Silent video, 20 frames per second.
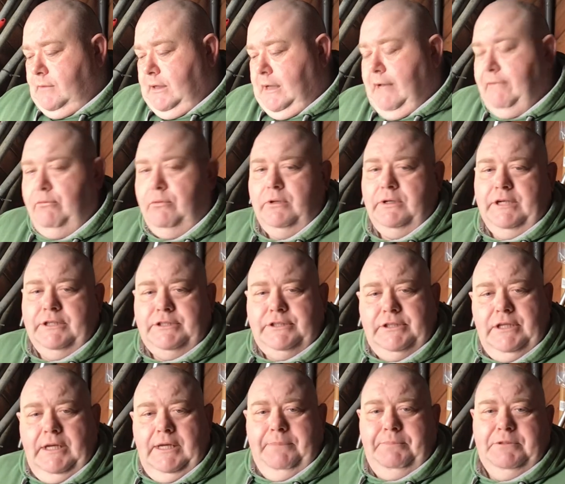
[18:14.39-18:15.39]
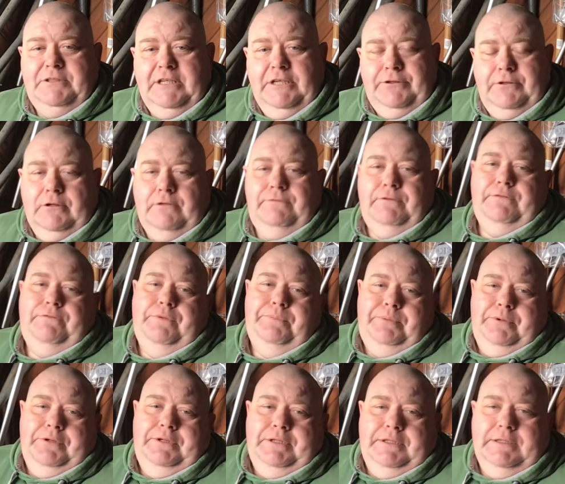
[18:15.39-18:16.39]
Everyone gets 30% off if you
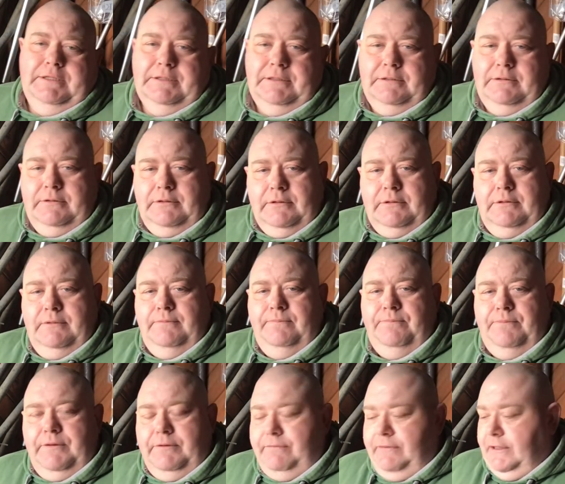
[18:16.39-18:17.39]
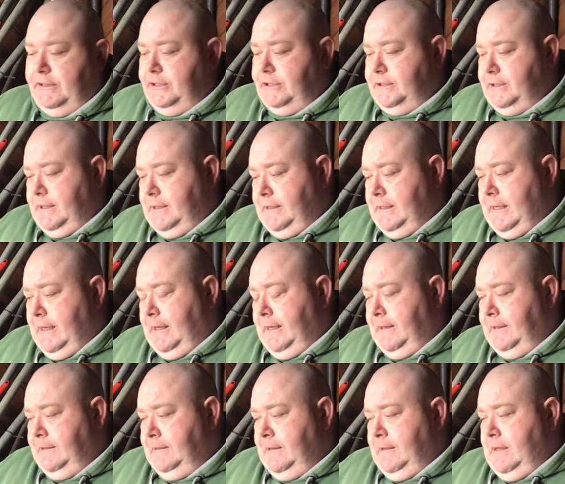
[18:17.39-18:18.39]
put the Veggies in there.
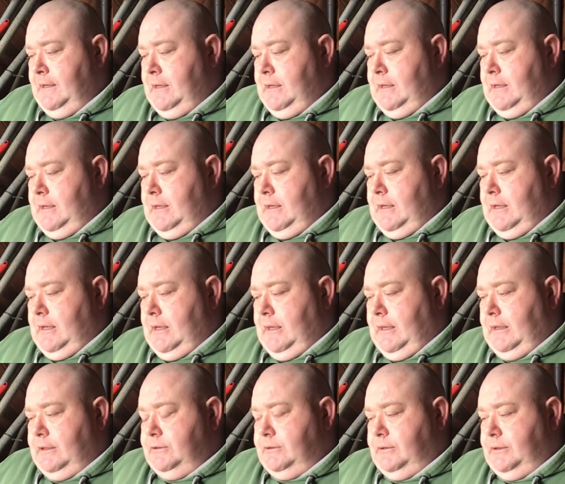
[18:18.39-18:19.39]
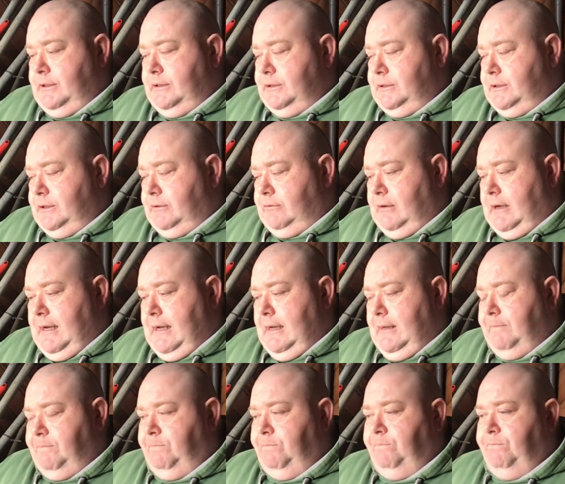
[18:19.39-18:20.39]
That's on
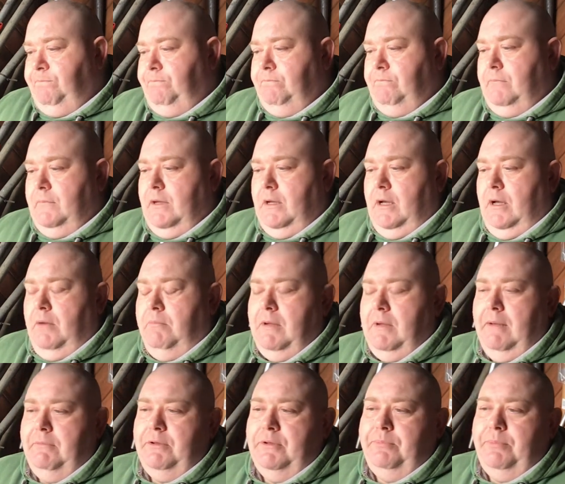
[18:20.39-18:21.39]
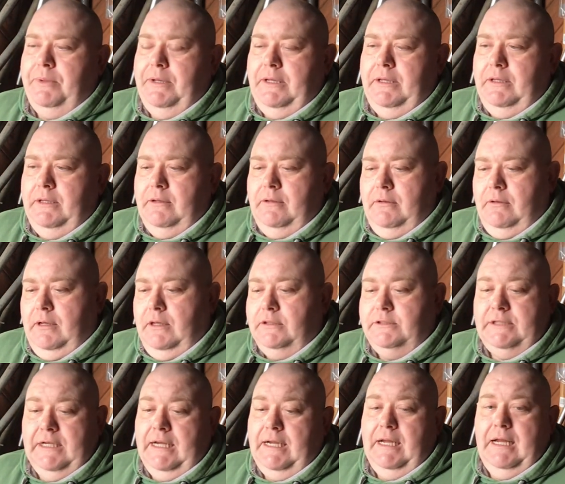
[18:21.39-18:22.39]
Instagram. I'm happy to be, as
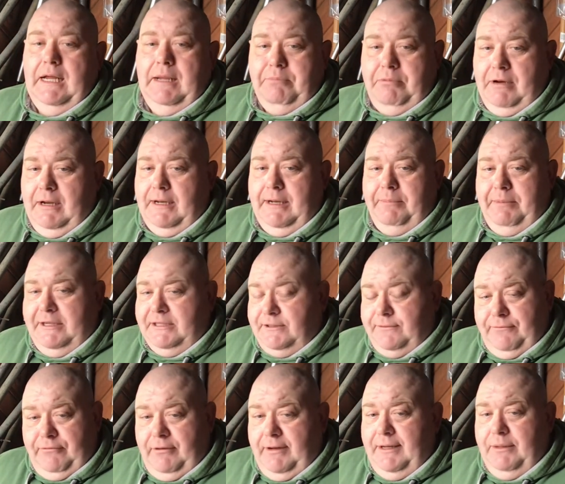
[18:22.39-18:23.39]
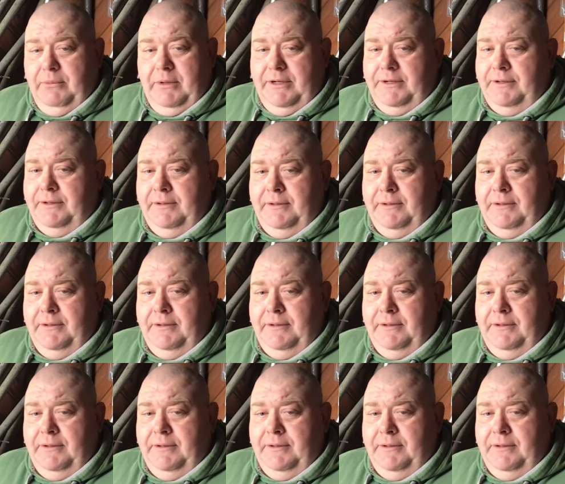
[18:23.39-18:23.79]
I say, a brand ambassador for anyone,